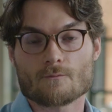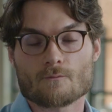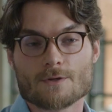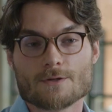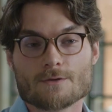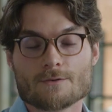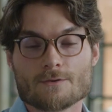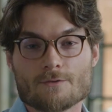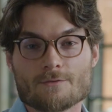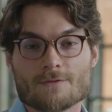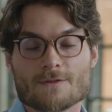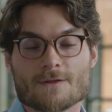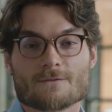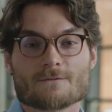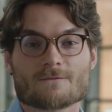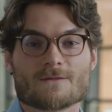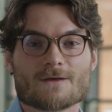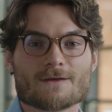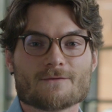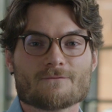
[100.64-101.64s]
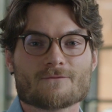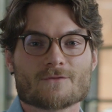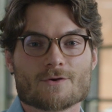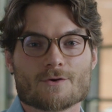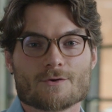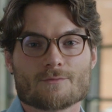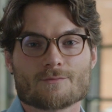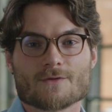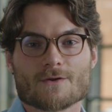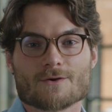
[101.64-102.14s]
When you do this, think of
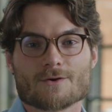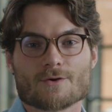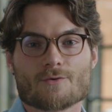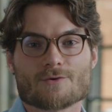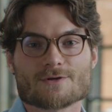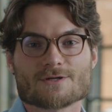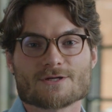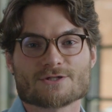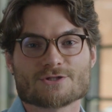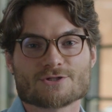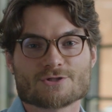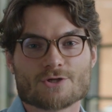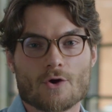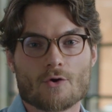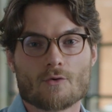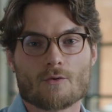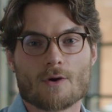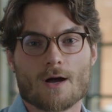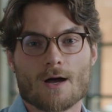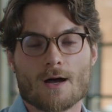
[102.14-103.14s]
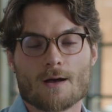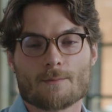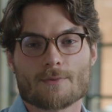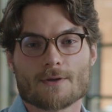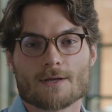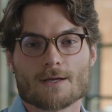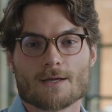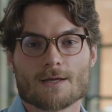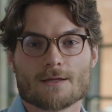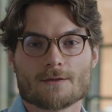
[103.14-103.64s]
terms that are going to show
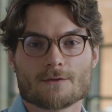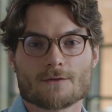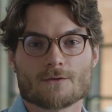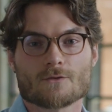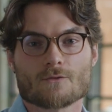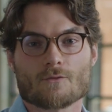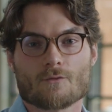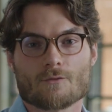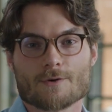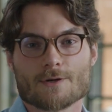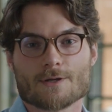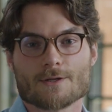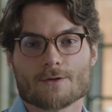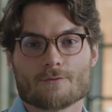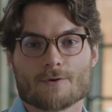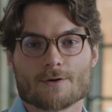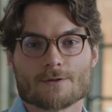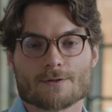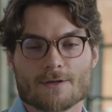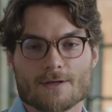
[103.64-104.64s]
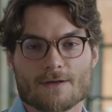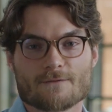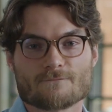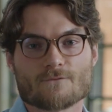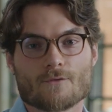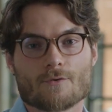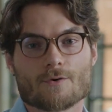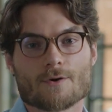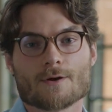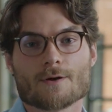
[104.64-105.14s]
up in the story you are looking
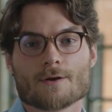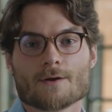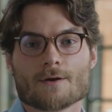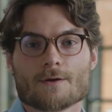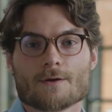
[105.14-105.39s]
for.